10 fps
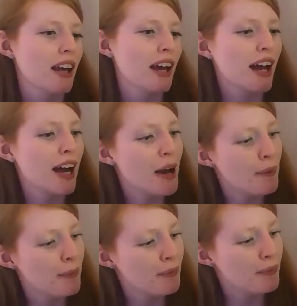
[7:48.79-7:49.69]

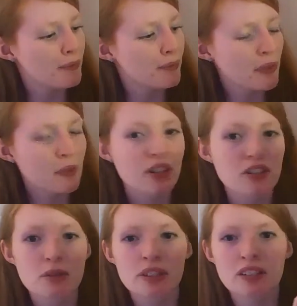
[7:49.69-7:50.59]
I'm not
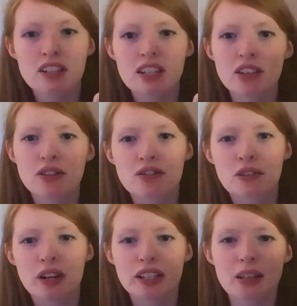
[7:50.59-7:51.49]
sure what they retailed
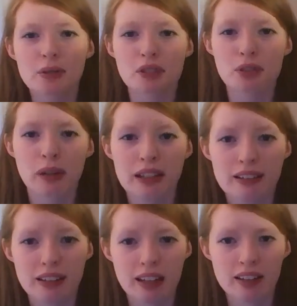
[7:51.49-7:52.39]
for. I think it was
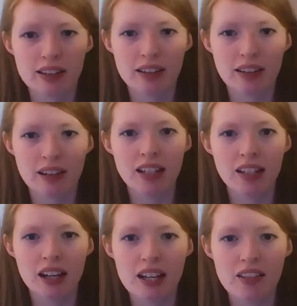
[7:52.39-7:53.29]

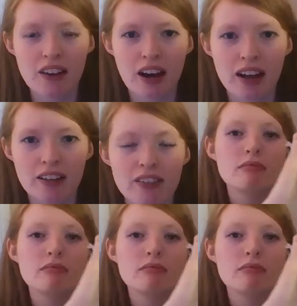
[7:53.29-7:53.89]
$26.95.